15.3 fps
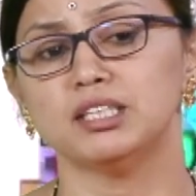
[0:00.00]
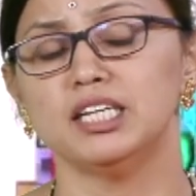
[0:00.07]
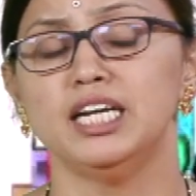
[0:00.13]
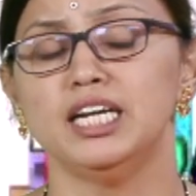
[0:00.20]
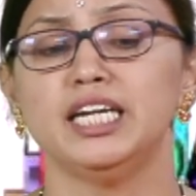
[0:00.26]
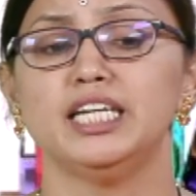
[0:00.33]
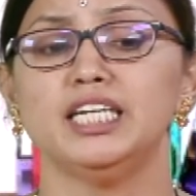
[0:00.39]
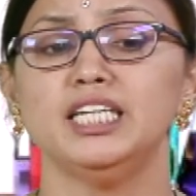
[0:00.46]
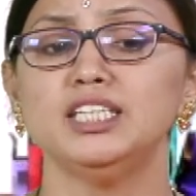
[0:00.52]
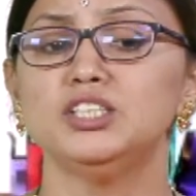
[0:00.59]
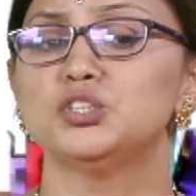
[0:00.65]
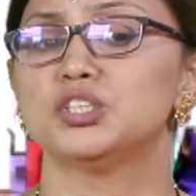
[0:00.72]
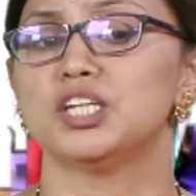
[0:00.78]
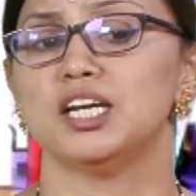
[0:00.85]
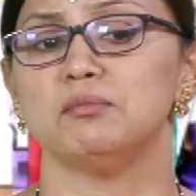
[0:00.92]
Each
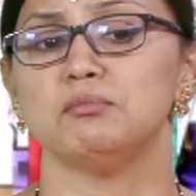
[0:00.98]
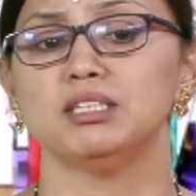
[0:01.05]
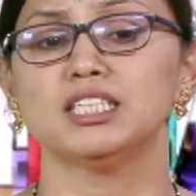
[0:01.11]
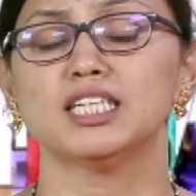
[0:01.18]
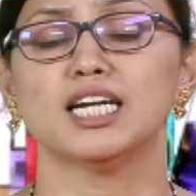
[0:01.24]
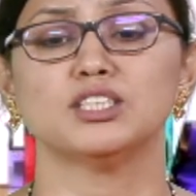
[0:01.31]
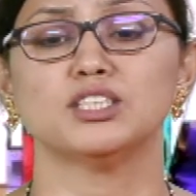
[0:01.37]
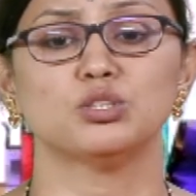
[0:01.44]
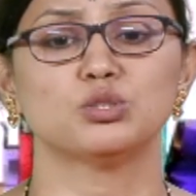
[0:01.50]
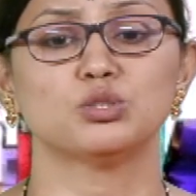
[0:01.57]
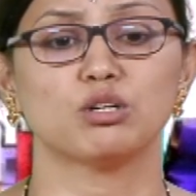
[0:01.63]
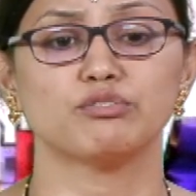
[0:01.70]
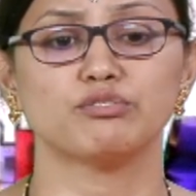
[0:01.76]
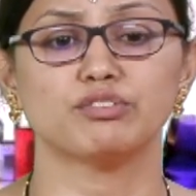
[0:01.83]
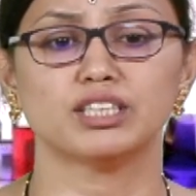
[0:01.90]
stamen consists of
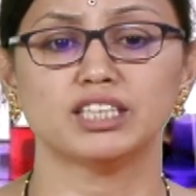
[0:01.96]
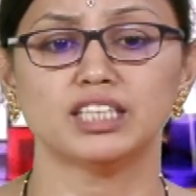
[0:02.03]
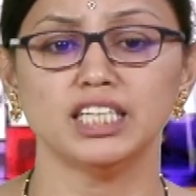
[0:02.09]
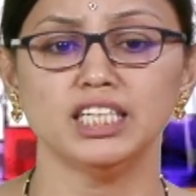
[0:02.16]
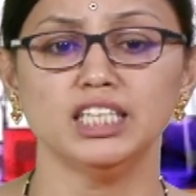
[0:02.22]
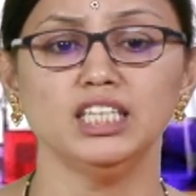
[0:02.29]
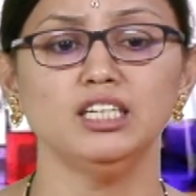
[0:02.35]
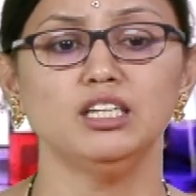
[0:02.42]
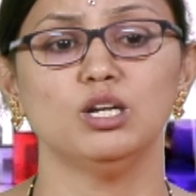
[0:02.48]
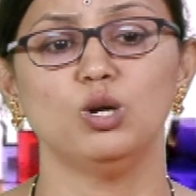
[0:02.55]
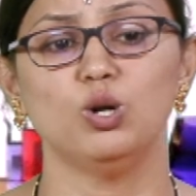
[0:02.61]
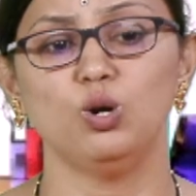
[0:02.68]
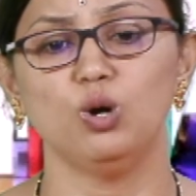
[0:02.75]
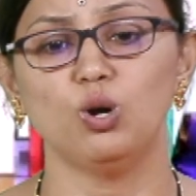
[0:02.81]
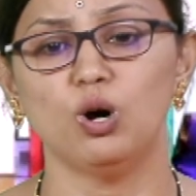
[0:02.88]
a thin
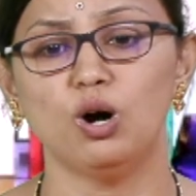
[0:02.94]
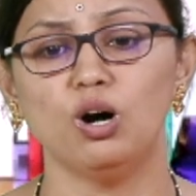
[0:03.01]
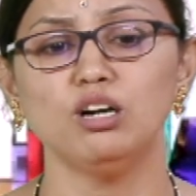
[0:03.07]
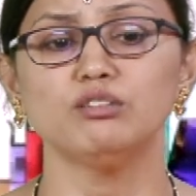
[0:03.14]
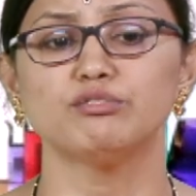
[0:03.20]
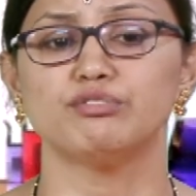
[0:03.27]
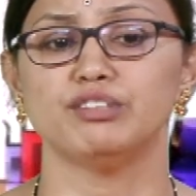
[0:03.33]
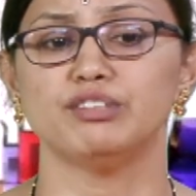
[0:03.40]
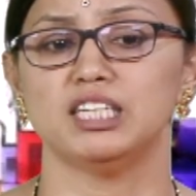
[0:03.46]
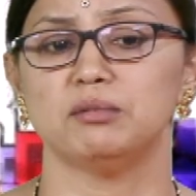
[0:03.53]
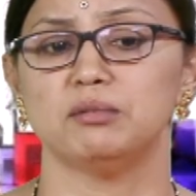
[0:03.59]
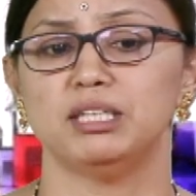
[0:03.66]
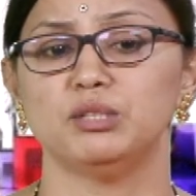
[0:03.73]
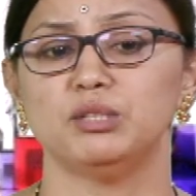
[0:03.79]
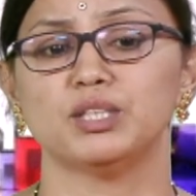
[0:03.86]
long filament
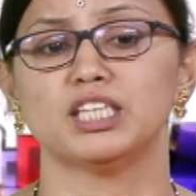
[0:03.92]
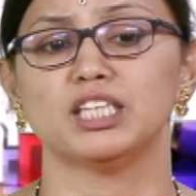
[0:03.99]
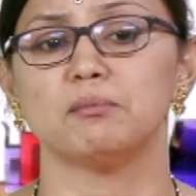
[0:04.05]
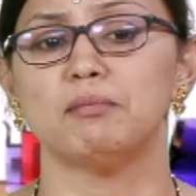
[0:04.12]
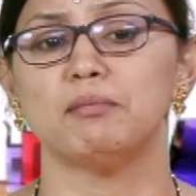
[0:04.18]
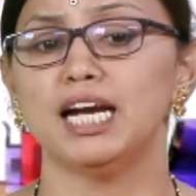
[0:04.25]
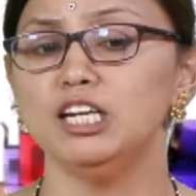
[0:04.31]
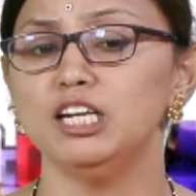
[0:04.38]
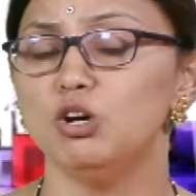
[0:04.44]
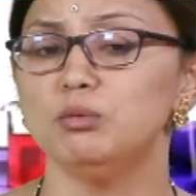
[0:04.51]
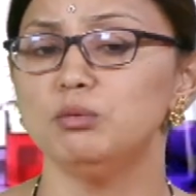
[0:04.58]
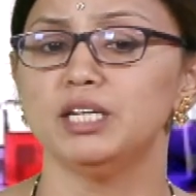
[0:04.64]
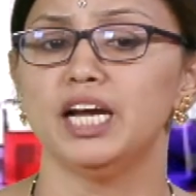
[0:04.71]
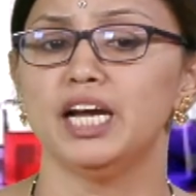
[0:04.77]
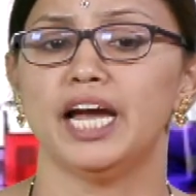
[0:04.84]
with a bilobed
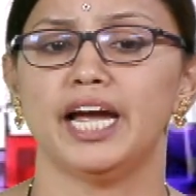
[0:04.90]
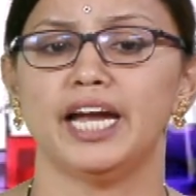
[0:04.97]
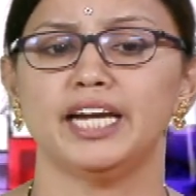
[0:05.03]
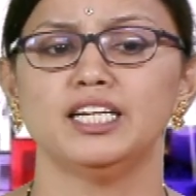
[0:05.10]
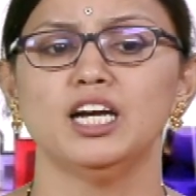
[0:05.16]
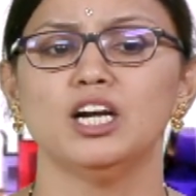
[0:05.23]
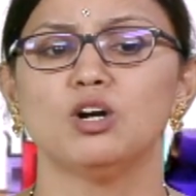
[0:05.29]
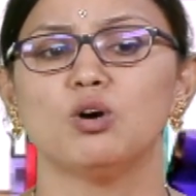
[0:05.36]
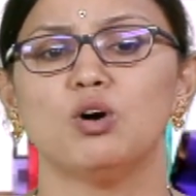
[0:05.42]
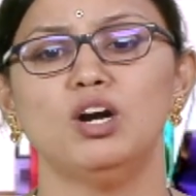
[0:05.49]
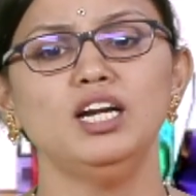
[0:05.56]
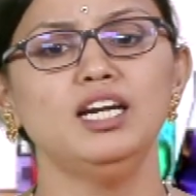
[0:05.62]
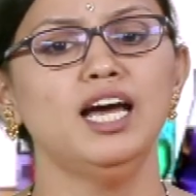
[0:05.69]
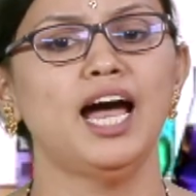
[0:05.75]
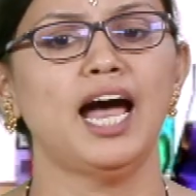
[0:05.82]
head called
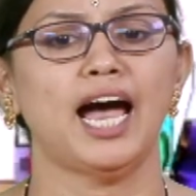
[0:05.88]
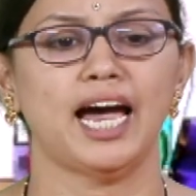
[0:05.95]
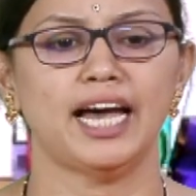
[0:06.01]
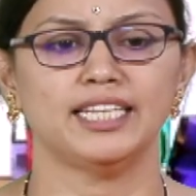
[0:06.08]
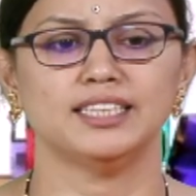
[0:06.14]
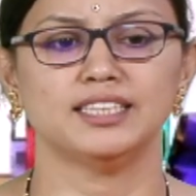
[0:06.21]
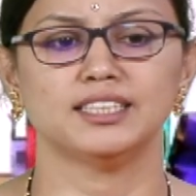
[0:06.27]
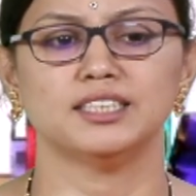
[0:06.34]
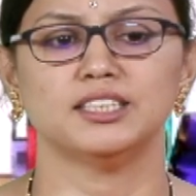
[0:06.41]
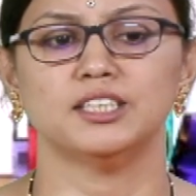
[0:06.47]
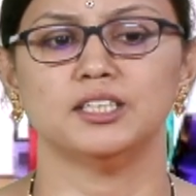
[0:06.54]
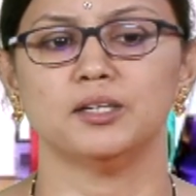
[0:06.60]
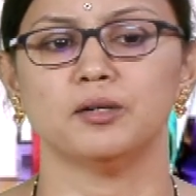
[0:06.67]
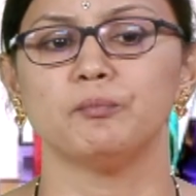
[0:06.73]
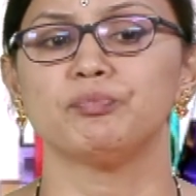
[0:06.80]
anther,
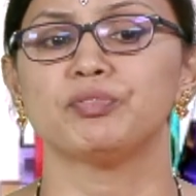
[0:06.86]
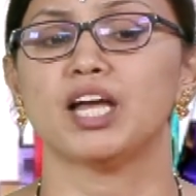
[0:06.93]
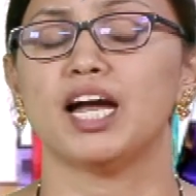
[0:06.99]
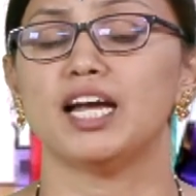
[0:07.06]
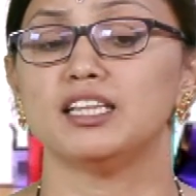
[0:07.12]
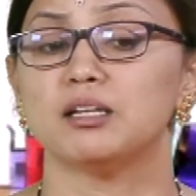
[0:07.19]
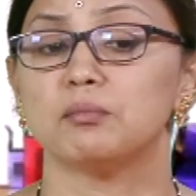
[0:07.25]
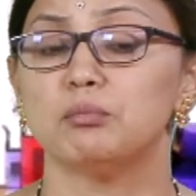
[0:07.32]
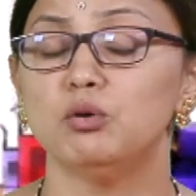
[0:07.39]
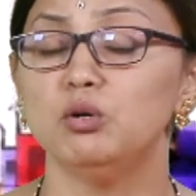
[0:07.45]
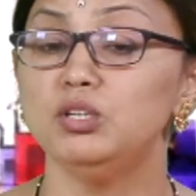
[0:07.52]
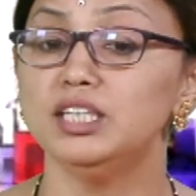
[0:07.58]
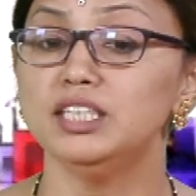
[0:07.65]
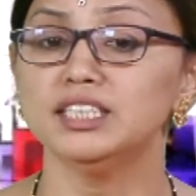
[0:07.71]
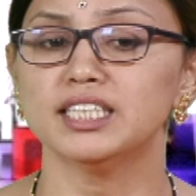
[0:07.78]
and the
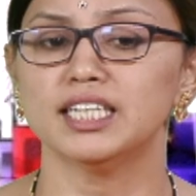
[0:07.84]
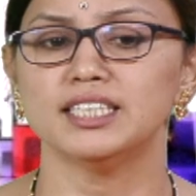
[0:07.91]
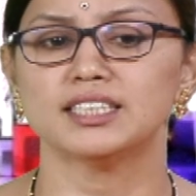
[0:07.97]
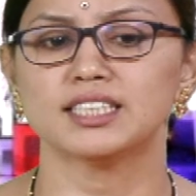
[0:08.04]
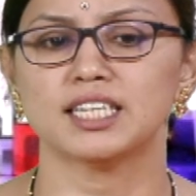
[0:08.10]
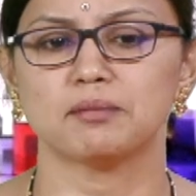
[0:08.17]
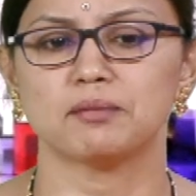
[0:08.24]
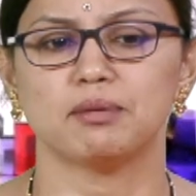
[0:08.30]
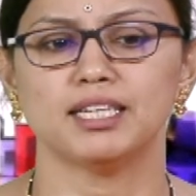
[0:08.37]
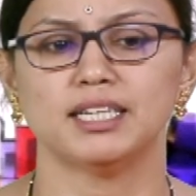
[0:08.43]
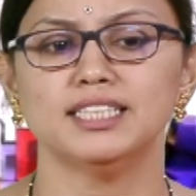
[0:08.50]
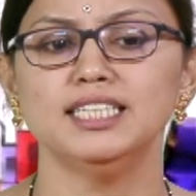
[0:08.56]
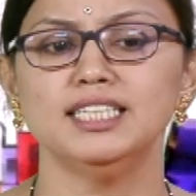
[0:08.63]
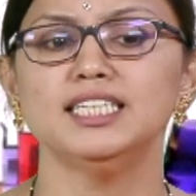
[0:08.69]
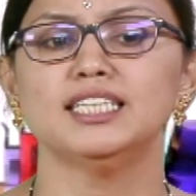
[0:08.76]
pollen grains are
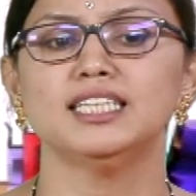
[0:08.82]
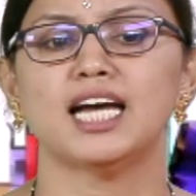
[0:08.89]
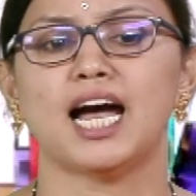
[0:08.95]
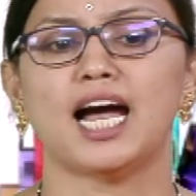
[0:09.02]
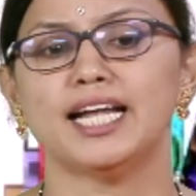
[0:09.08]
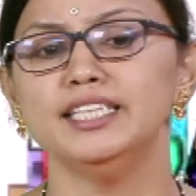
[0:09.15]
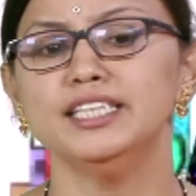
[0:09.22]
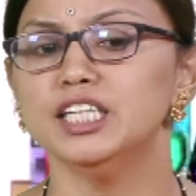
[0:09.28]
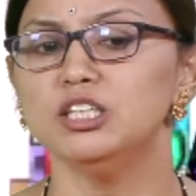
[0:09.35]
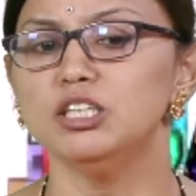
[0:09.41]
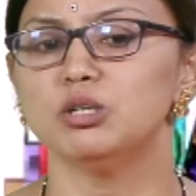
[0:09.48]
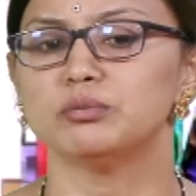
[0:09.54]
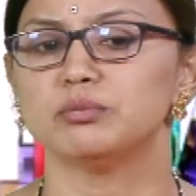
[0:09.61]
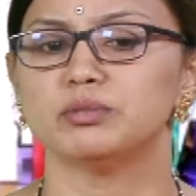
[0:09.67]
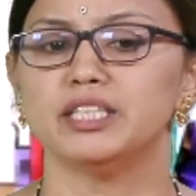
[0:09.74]
present in the anther lobes.
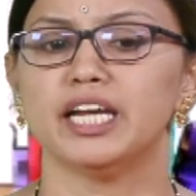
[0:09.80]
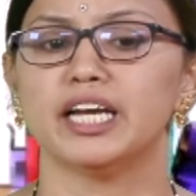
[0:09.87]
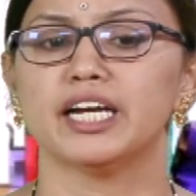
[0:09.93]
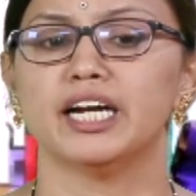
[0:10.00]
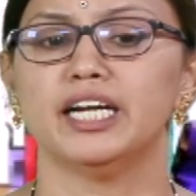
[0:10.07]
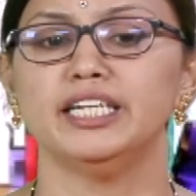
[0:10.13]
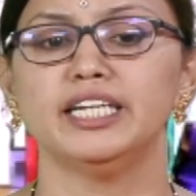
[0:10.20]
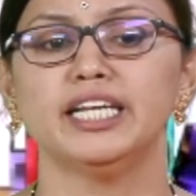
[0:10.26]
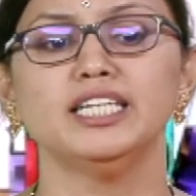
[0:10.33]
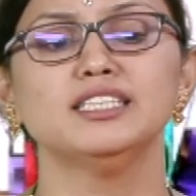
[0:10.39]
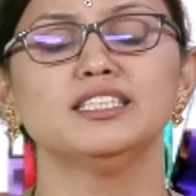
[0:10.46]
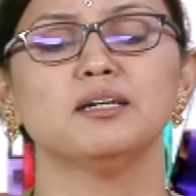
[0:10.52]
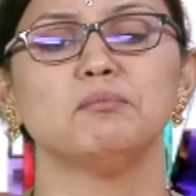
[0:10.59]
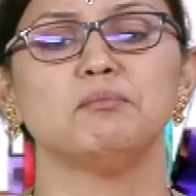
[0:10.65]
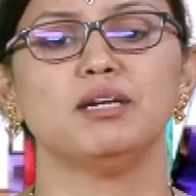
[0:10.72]
They contains the
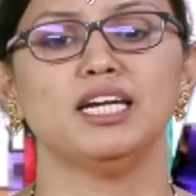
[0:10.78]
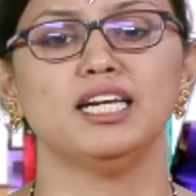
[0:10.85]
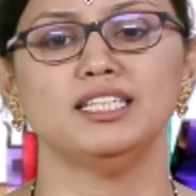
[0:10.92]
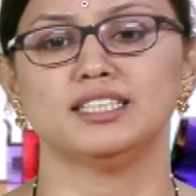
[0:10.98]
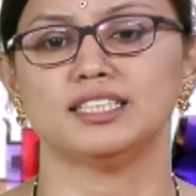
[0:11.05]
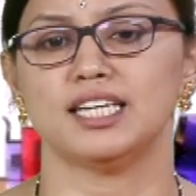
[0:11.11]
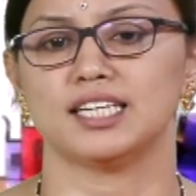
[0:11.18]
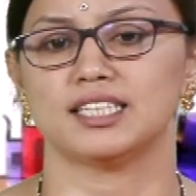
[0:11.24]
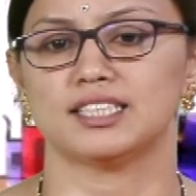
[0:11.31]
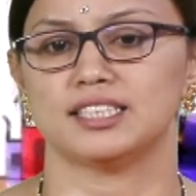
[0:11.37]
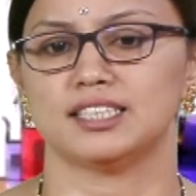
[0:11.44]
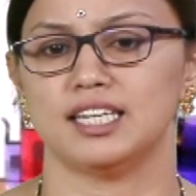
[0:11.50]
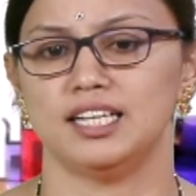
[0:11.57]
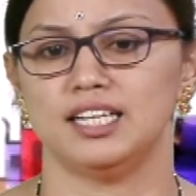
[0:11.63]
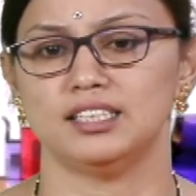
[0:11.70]
male sex
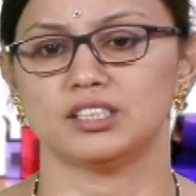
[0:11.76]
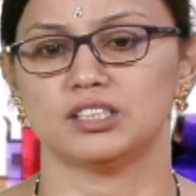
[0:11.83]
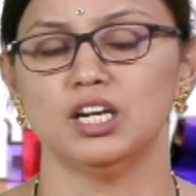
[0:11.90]
cells.